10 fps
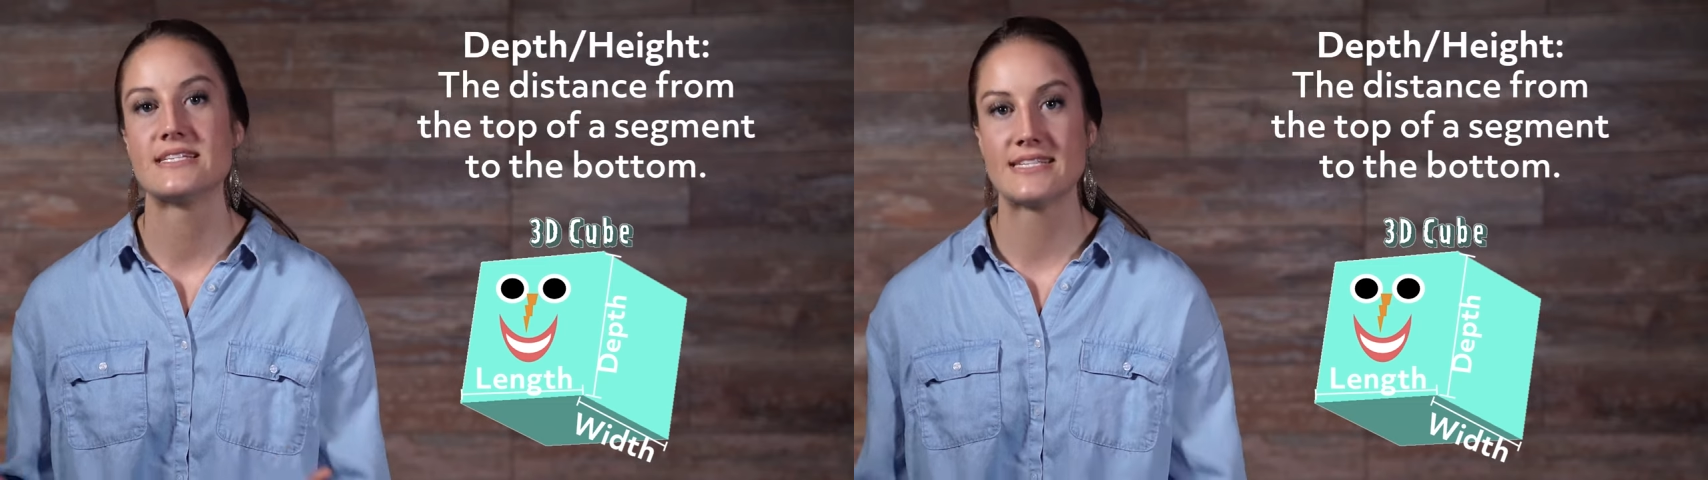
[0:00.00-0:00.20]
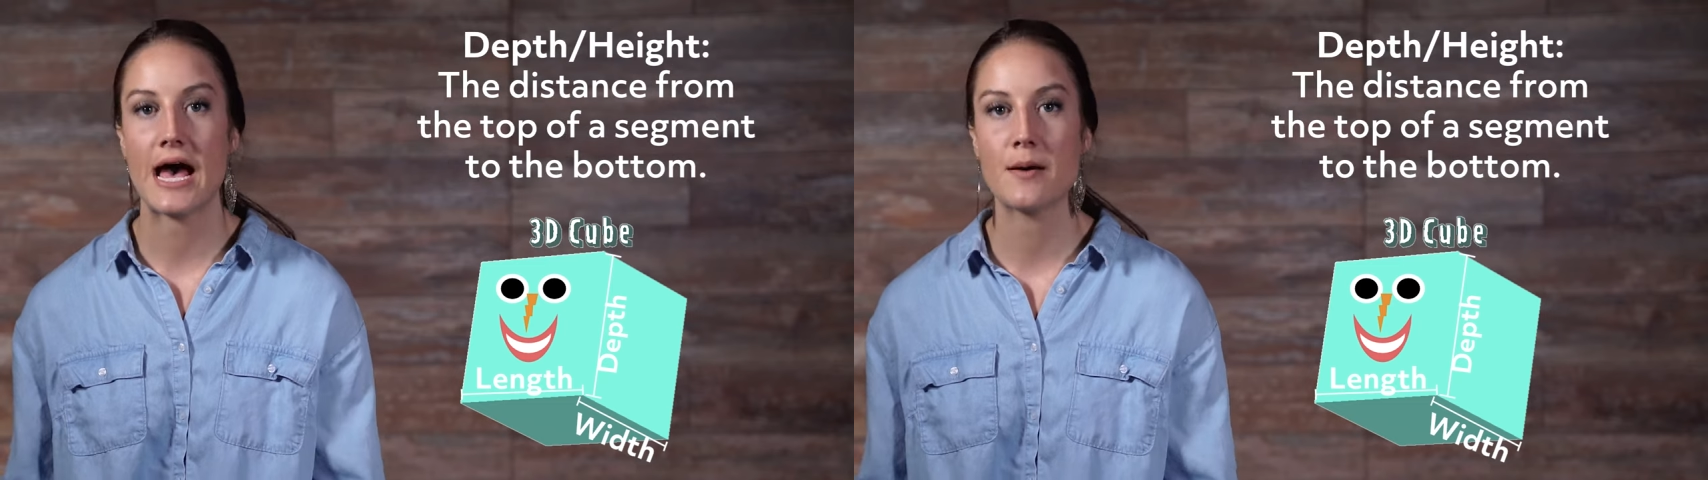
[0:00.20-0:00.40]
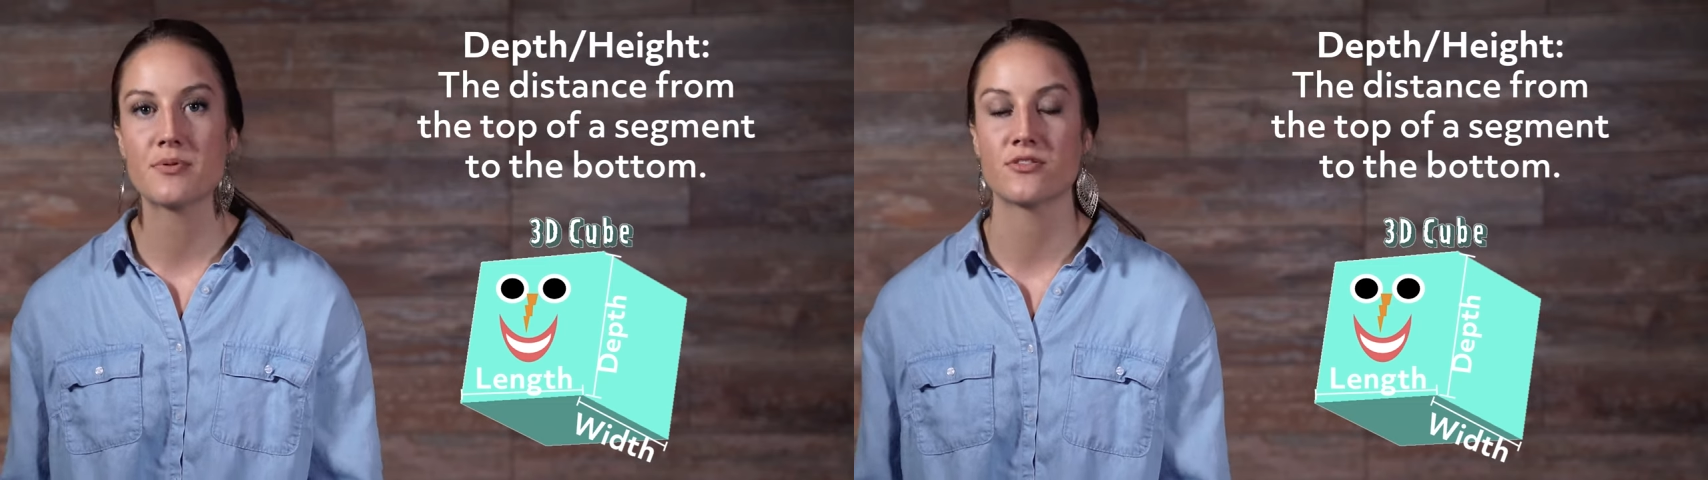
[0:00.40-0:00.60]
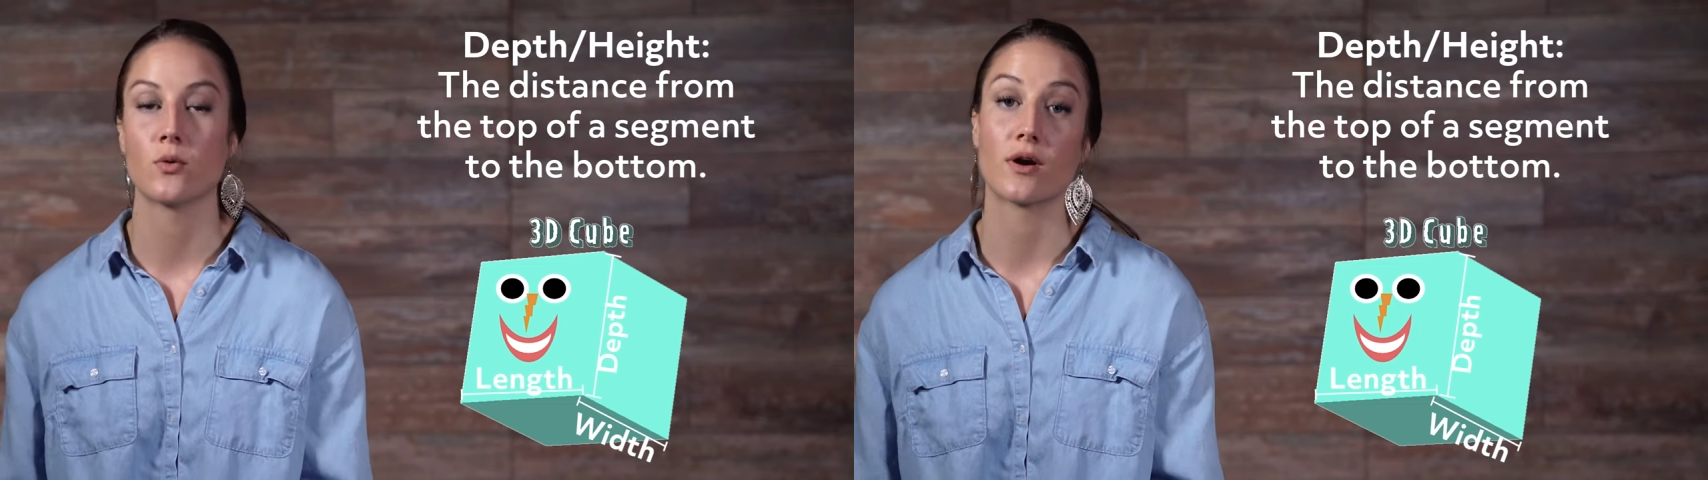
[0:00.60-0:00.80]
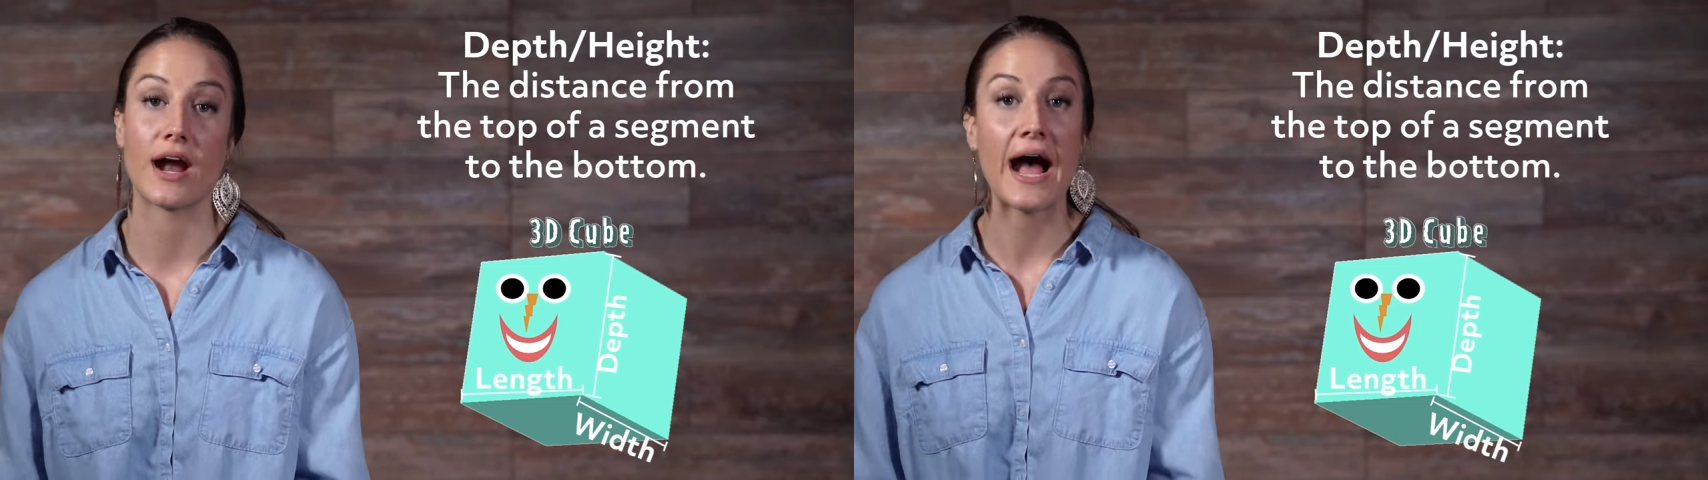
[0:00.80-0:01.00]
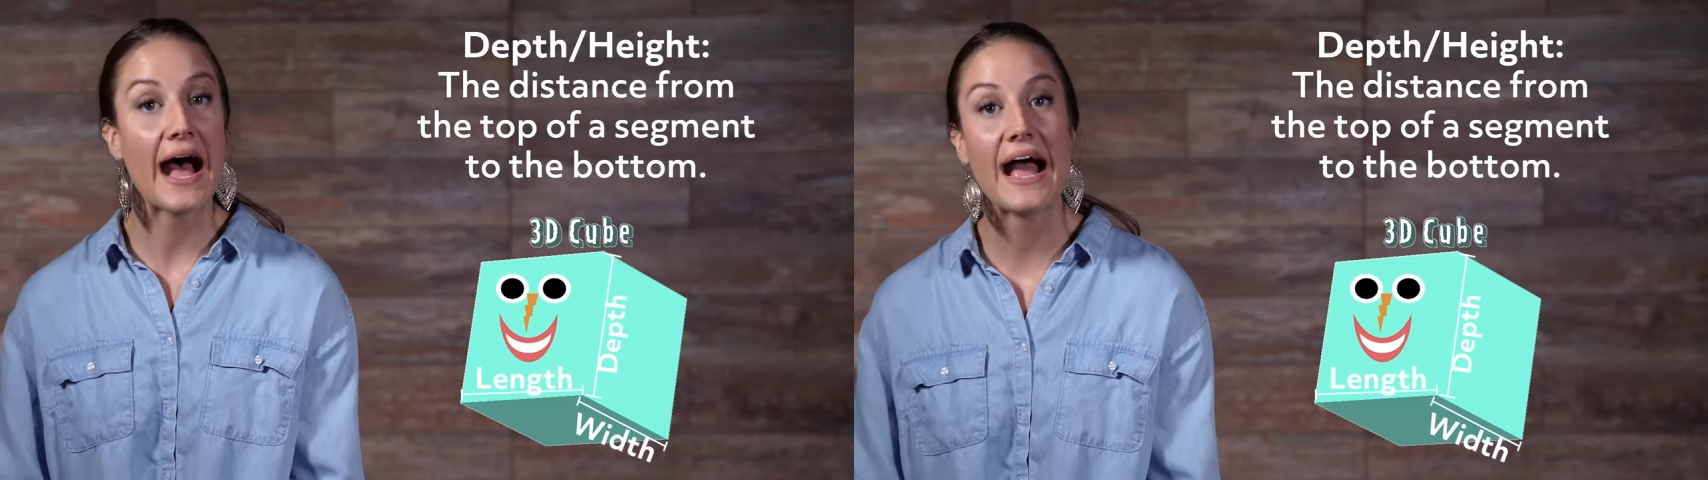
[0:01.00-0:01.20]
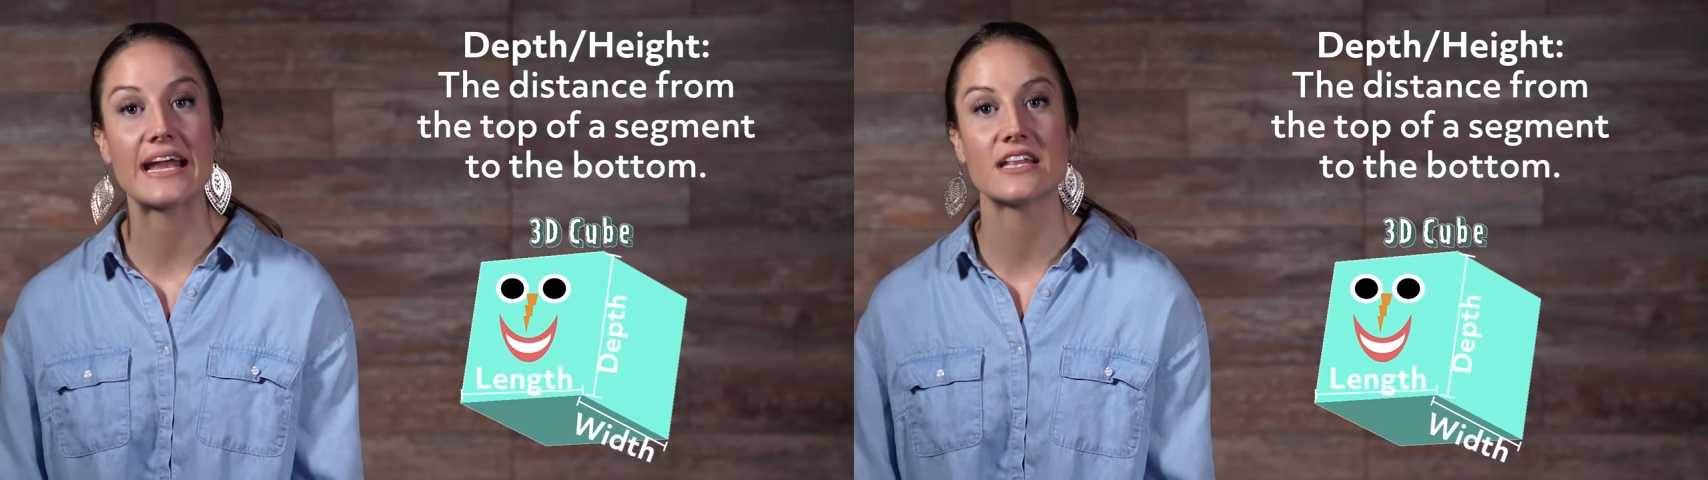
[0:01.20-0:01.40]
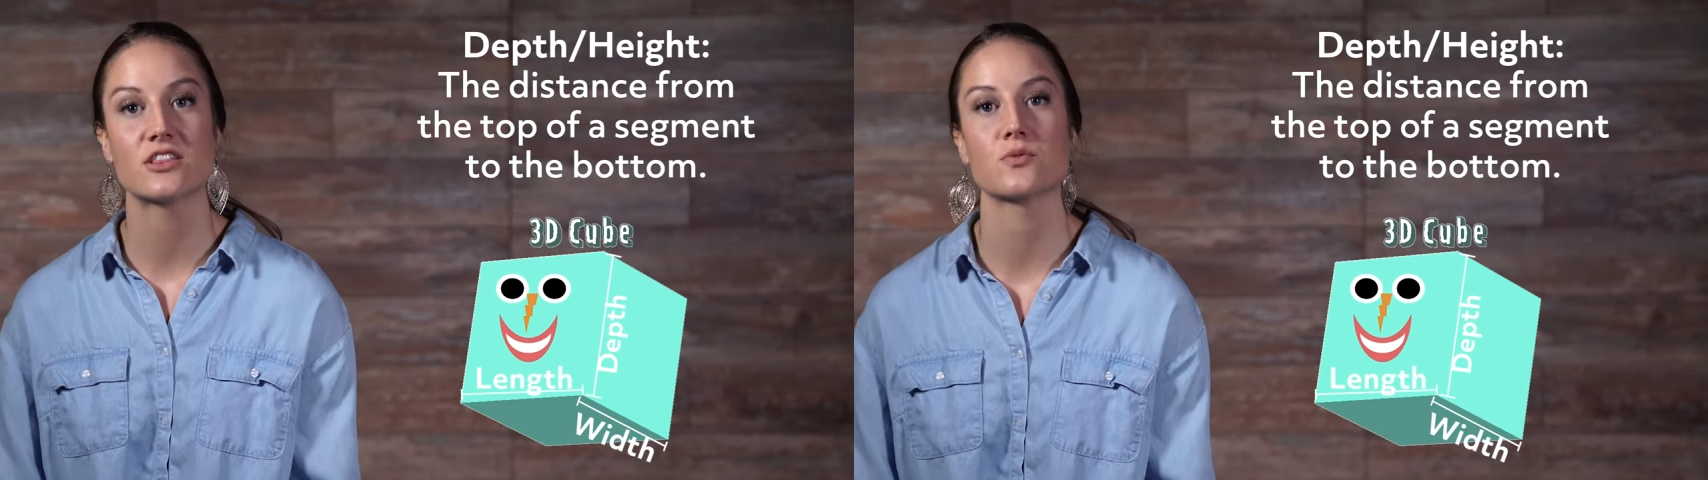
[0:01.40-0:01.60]
Depth, or
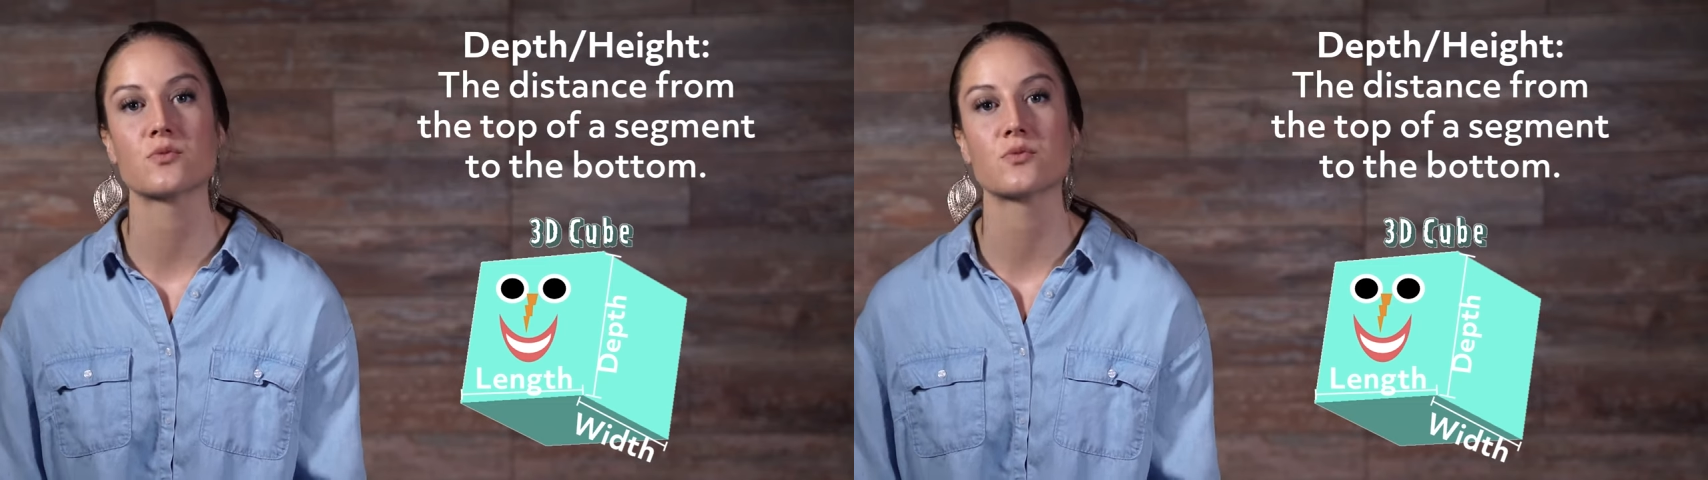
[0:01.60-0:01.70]
height,